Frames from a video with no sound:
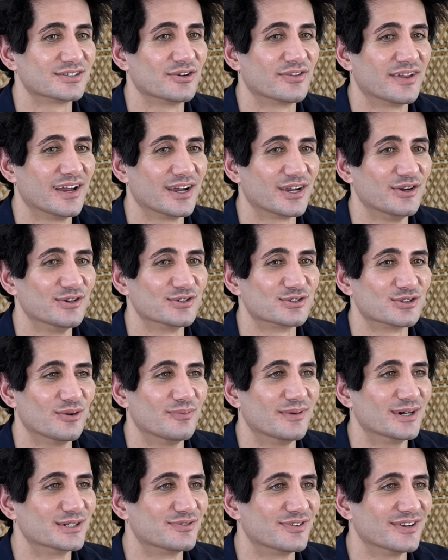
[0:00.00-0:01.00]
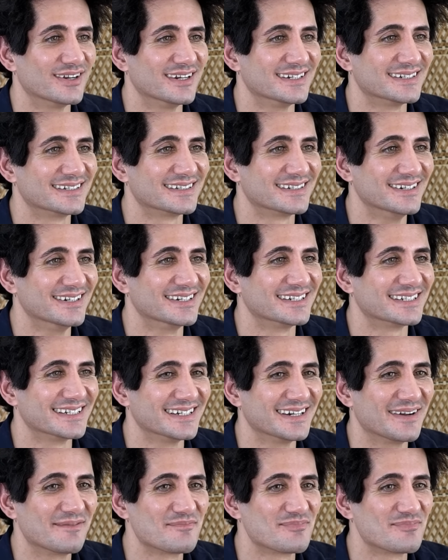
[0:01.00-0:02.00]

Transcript: so thank you so much for this. Seriously,